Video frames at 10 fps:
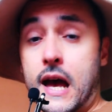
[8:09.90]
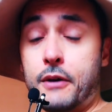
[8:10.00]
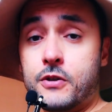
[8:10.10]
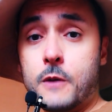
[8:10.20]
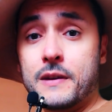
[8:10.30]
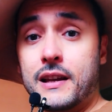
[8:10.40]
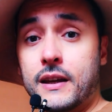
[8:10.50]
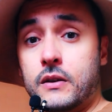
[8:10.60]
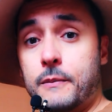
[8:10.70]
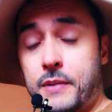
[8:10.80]
I'll drop the link
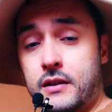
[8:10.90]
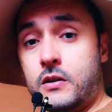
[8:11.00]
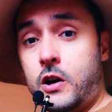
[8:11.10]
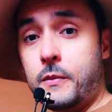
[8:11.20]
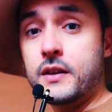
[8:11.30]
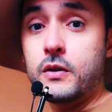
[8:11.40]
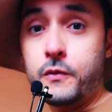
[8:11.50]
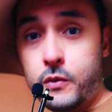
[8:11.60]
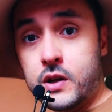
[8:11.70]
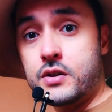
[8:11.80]
on a pinned comment if you
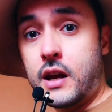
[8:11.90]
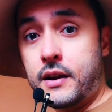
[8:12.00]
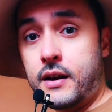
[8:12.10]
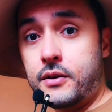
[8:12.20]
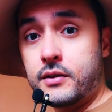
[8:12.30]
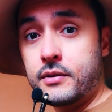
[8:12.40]
want to check it out,